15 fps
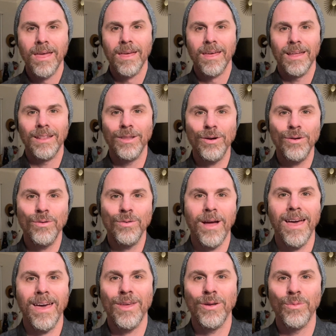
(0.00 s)
Hello
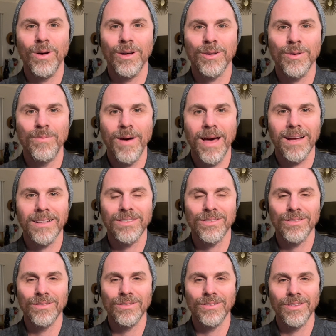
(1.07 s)
and welcome back
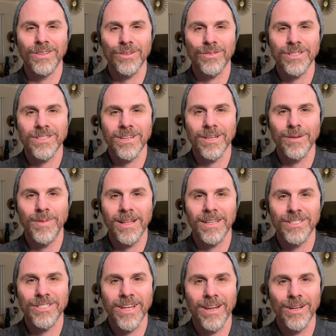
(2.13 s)
to the Christian
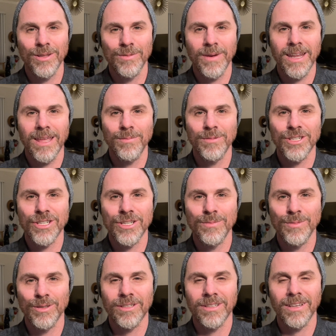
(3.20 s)
Kabbalah channel. My name is
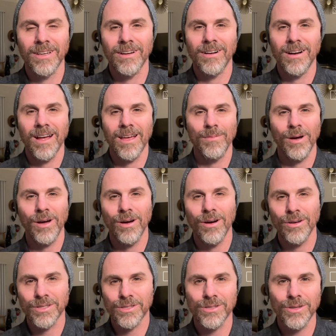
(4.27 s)
Shimon Klinger. I'm
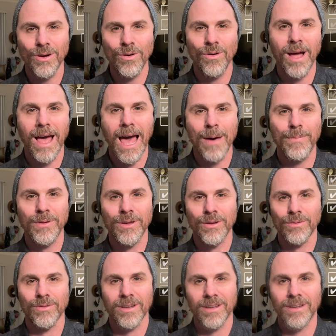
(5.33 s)
so happy
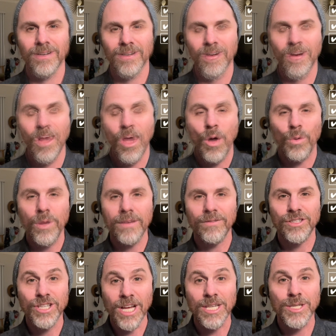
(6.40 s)
you're here. We
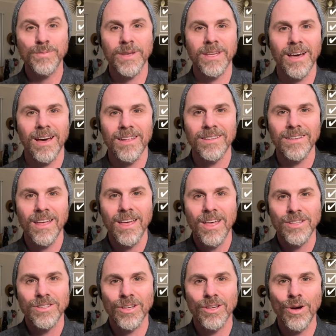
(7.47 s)
have just begun
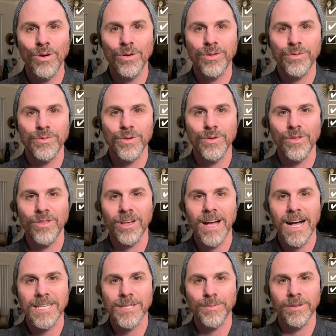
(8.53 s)
to go through the
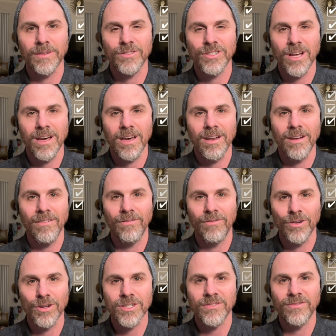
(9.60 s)
Gospel of John
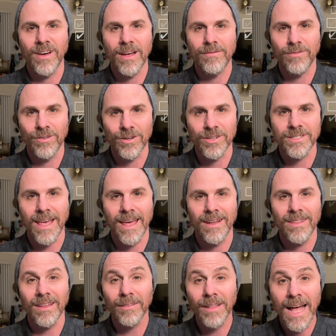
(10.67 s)
verse by verse.
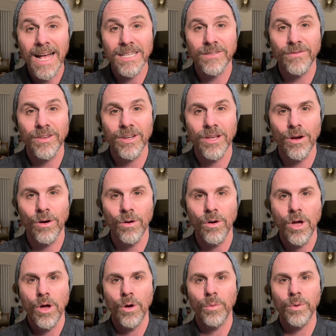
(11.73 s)
And in the last video,
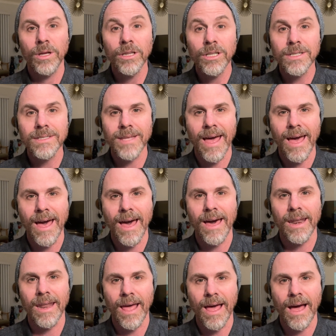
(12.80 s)
we looked
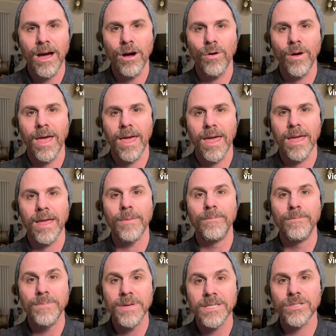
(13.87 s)
at how a
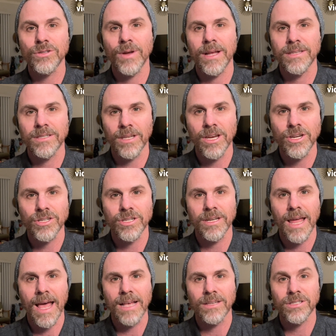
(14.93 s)
mistranslation
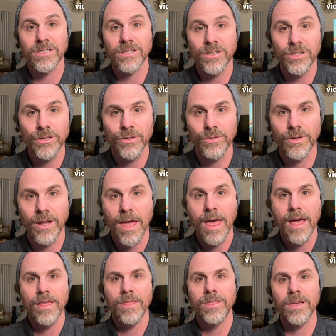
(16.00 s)
has skewed
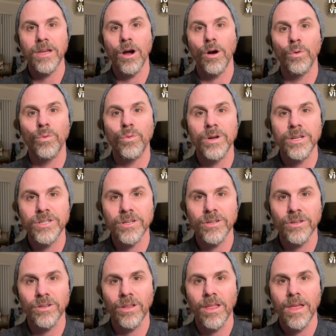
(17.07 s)
the
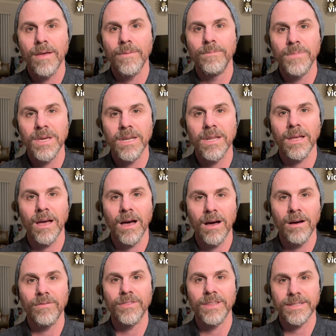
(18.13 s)
original meaning
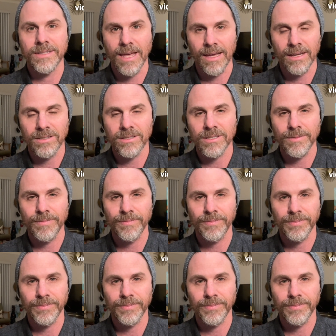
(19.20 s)
of the text.